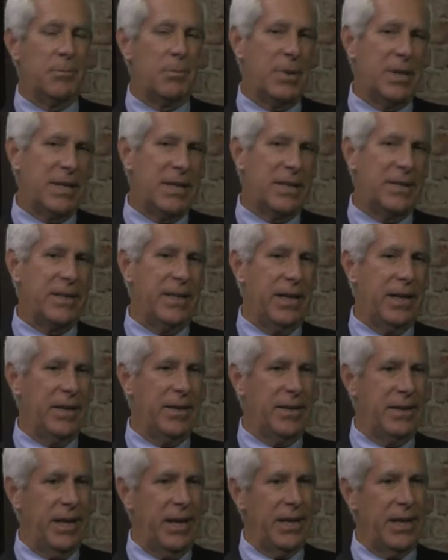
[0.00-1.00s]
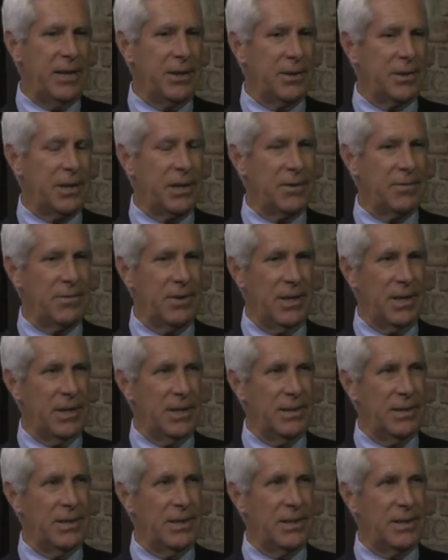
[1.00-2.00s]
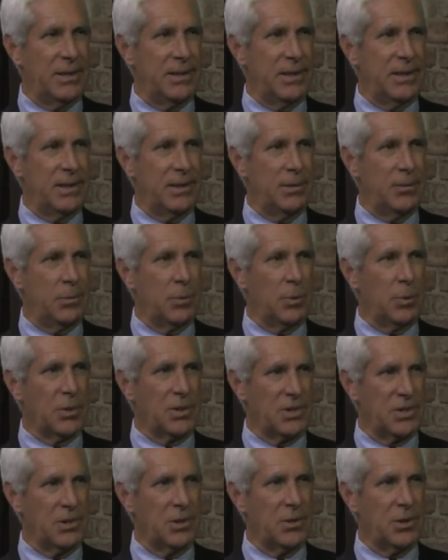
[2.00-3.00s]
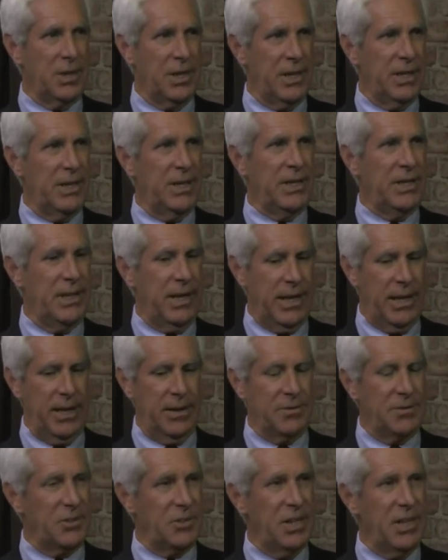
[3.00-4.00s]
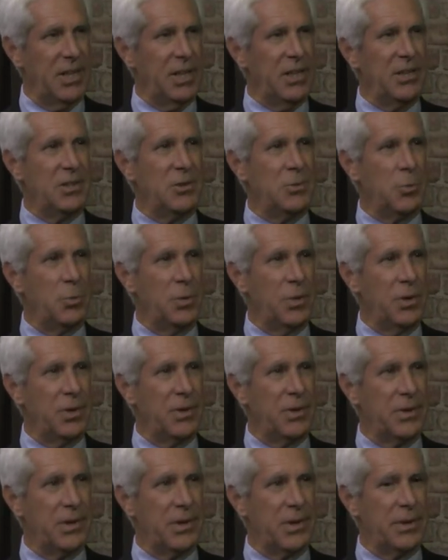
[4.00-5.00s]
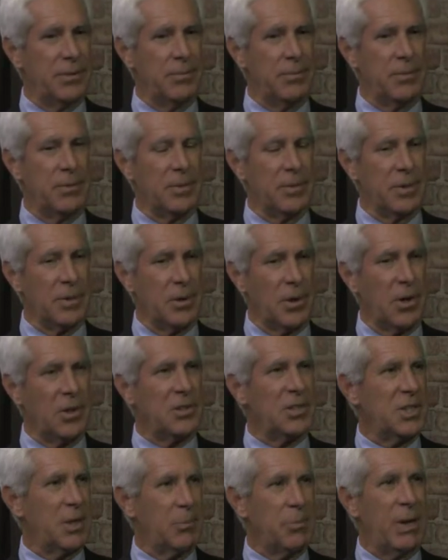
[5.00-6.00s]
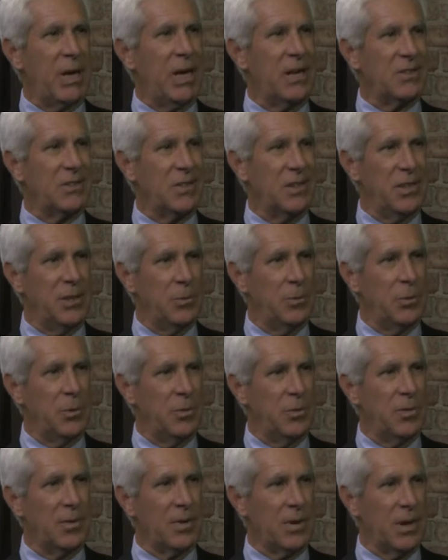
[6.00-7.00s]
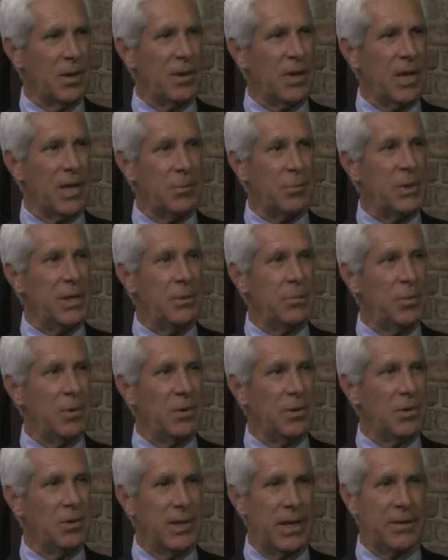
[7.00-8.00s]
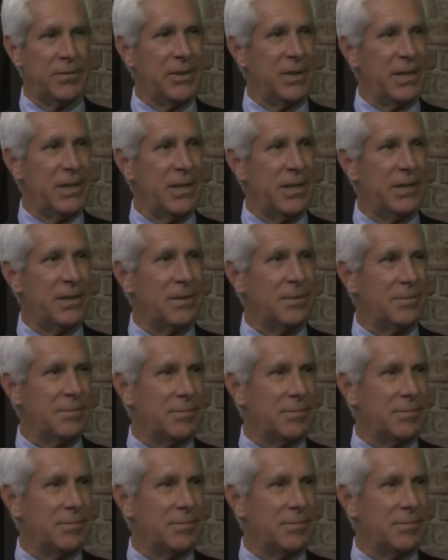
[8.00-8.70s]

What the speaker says: But at the end of the day, you're going to find that we're still going to need to have cities with large capacity to move a lot of people every day.